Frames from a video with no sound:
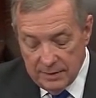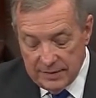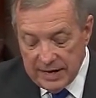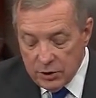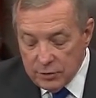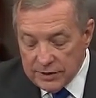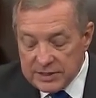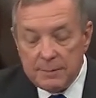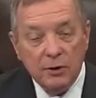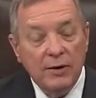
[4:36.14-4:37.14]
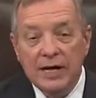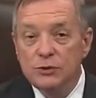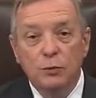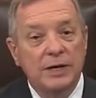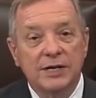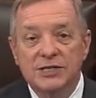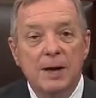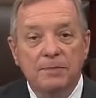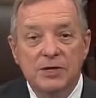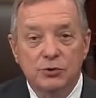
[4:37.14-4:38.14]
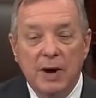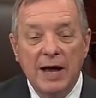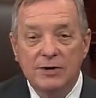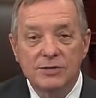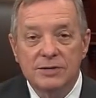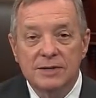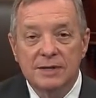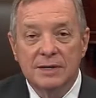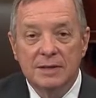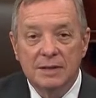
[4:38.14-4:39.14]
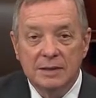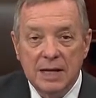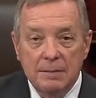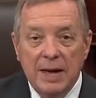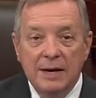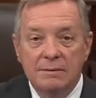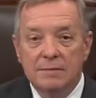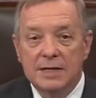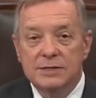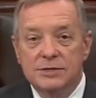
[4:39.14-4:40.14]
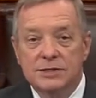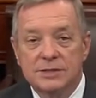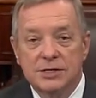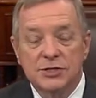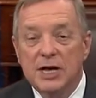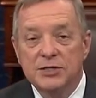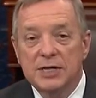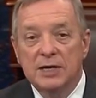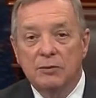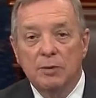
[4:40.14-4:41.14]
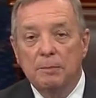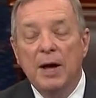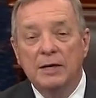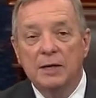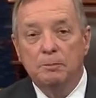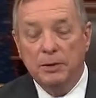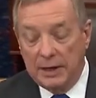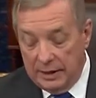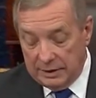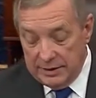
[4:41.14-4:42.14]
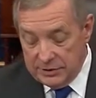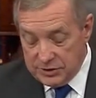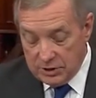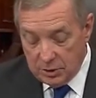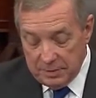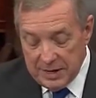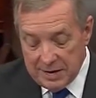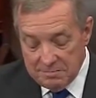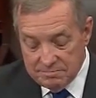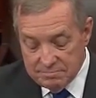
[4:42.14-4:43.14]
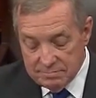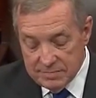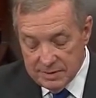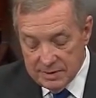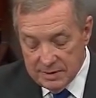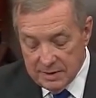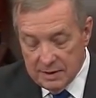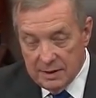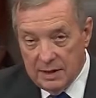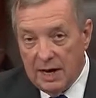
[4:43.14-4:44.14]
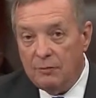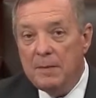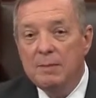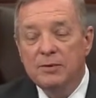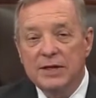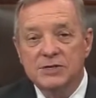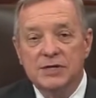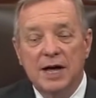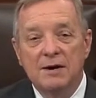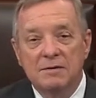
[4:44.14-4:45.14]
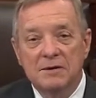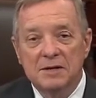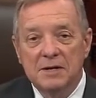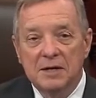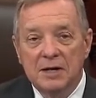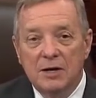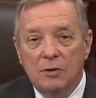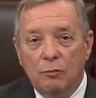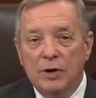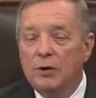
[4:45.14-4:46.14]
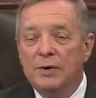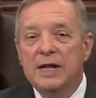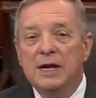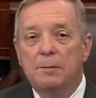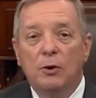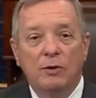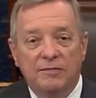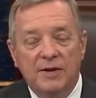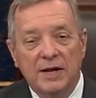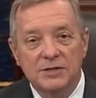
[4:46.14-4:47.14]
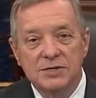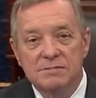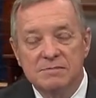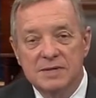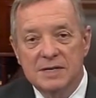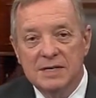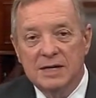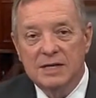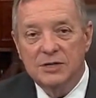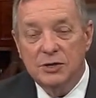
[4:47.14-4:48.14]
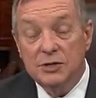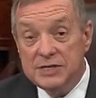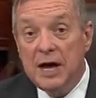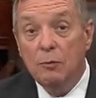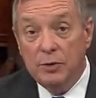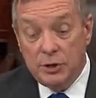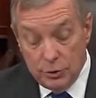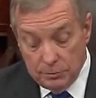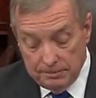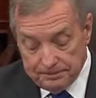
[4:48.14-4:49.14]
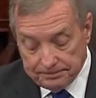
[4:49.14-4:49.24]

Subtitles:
They knew that Democrats wouldn't accept these riders. They made it as disgusting and repugnant politically as it could be. And remember, they said, we don't need Ebola funds. Turns out we do.